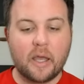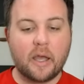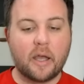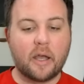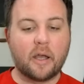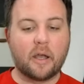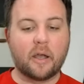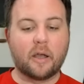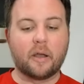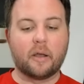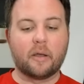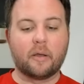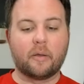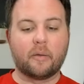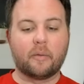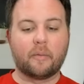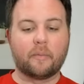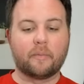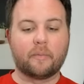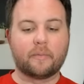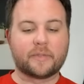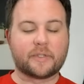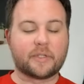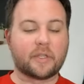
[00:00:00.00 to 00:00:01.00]

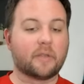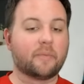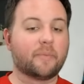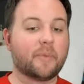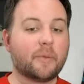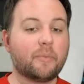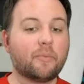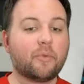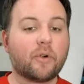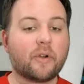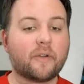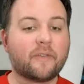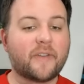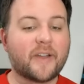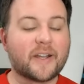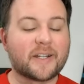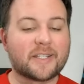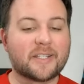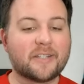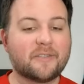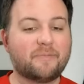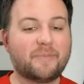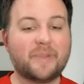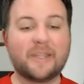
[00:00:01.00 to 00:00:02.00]
So they've been more
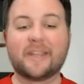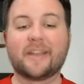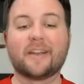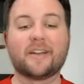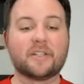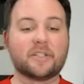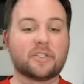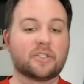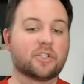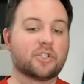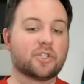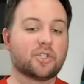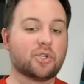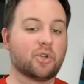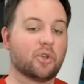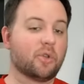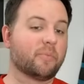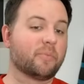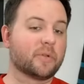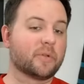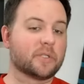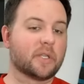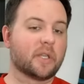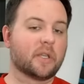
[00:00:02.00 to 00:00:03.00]
effective because their
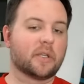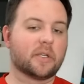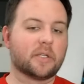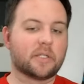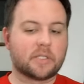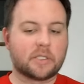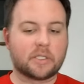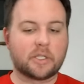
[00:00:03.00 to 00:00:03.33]
shooting percentage.